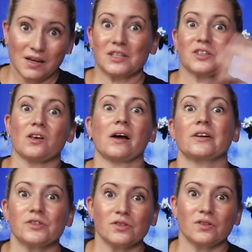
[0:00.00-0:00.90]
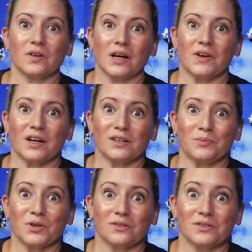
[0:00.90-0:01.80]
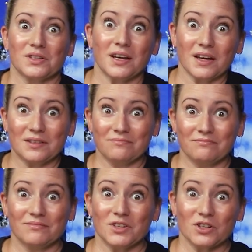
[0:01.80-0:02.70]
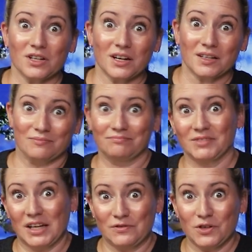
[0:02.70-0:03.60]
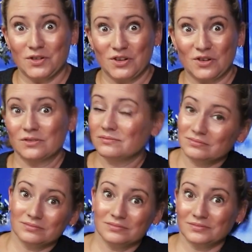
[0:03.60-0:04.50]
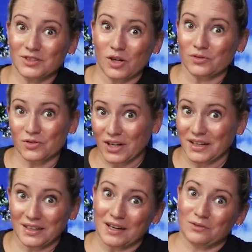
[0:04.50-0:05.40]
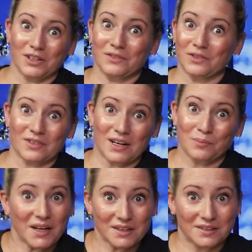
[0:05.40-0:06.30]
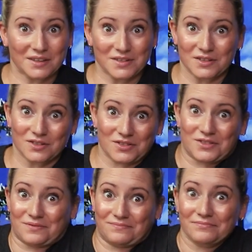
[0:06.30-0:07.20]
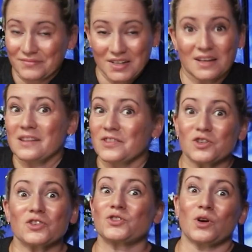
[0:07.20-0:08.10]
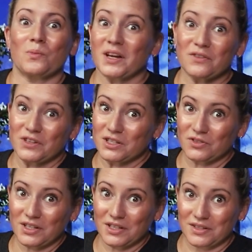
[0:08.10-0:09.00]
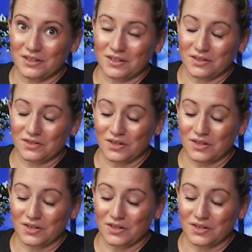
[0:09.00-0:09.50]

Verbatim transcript: As long as you don't have acne-prone skin, you're good. If you do, don't try it. I wouldn't even recommend it because it's just, there's just so many iffy ingredients in here.